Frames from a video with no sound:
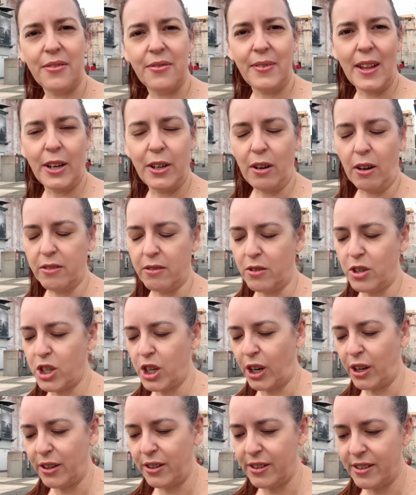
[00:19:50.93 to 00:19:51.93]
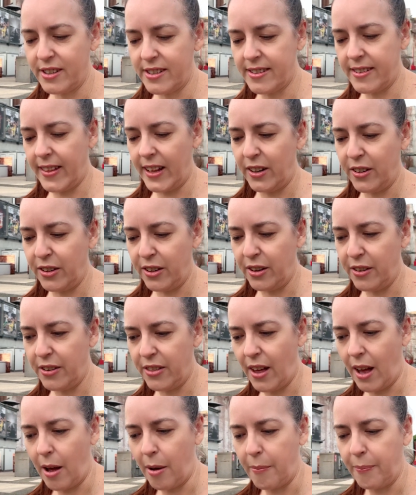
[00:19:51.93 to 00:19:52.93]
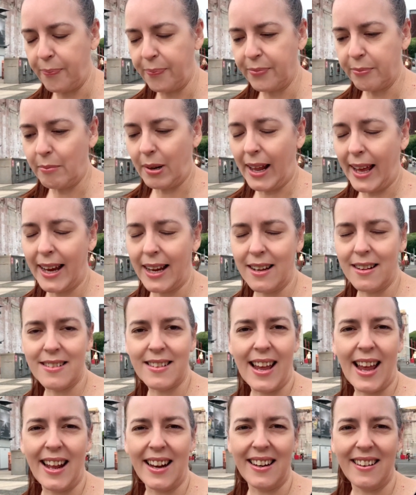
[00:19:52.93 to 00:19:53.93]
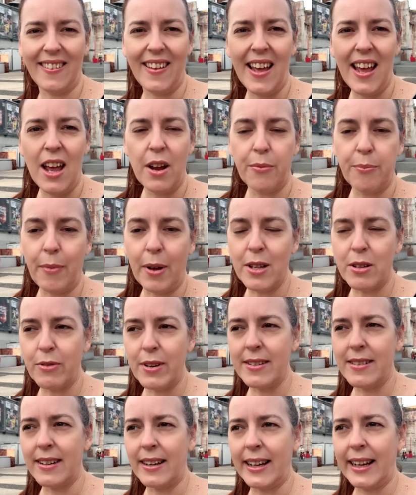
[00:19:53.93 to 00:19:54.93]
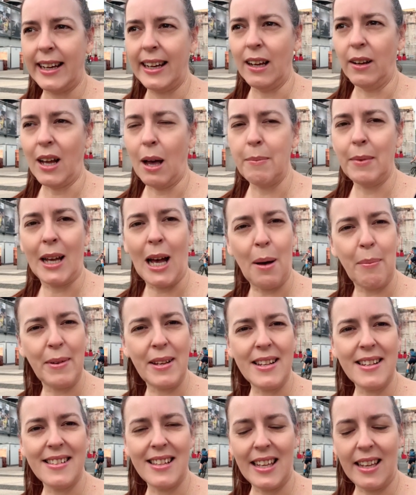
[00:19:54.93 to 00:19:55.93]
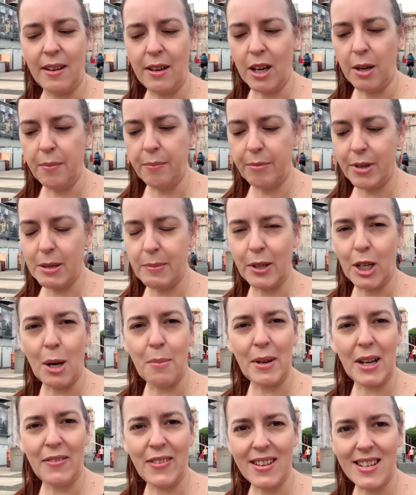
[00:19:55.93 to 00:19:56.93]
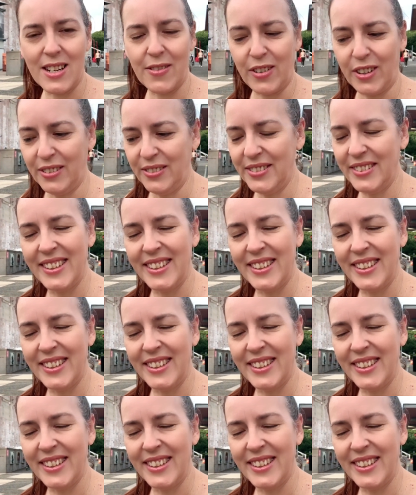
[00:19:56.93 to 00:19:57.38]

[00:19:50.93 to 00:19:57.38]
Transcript: They do lots of shows, they do plays, and most recently coming up is the Brisbane Comedy Festival.